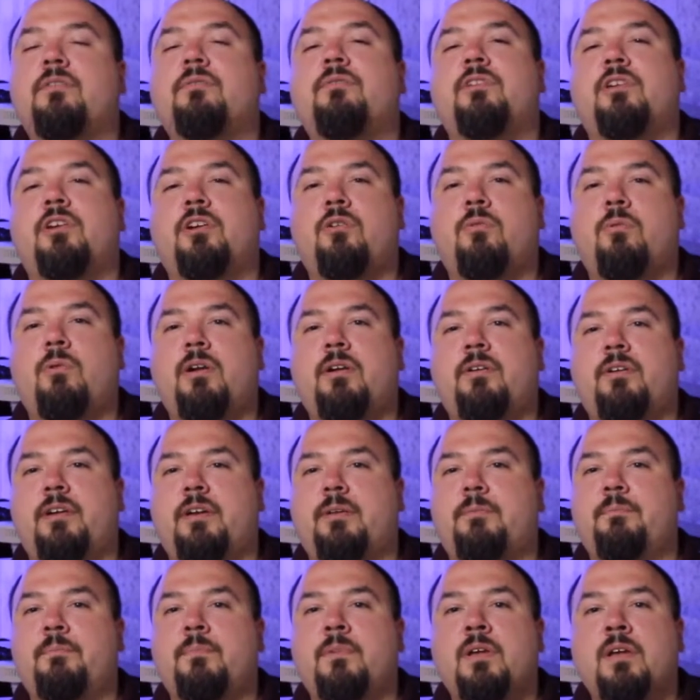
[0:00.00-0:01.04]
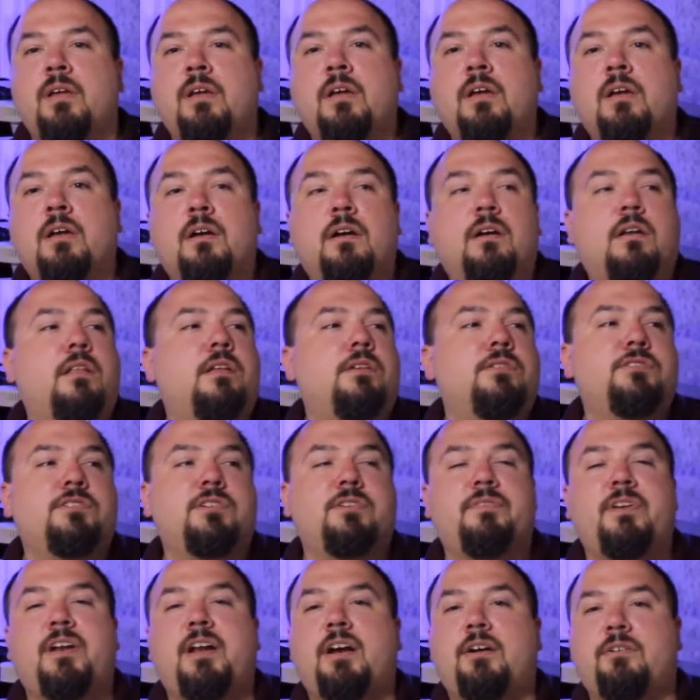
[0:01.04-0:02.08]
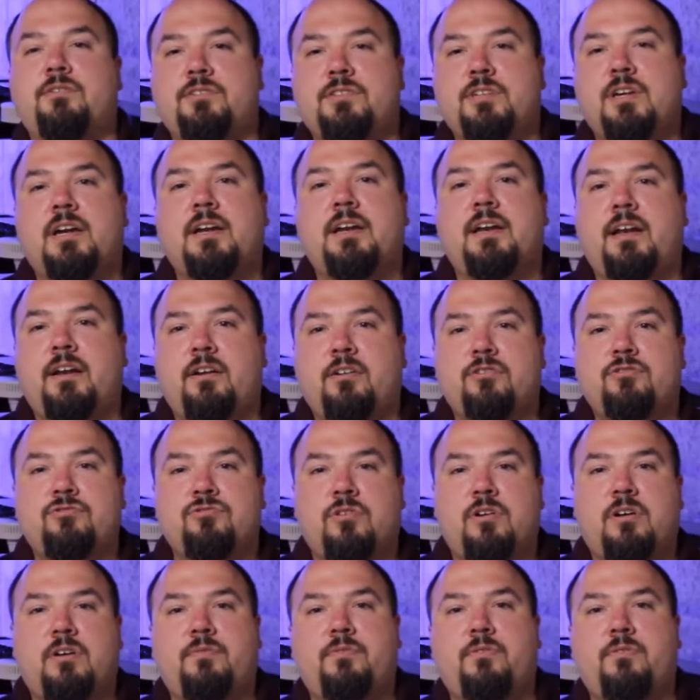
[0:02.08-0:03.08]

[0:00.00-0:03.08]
of the aquarium. Also have an outside air draw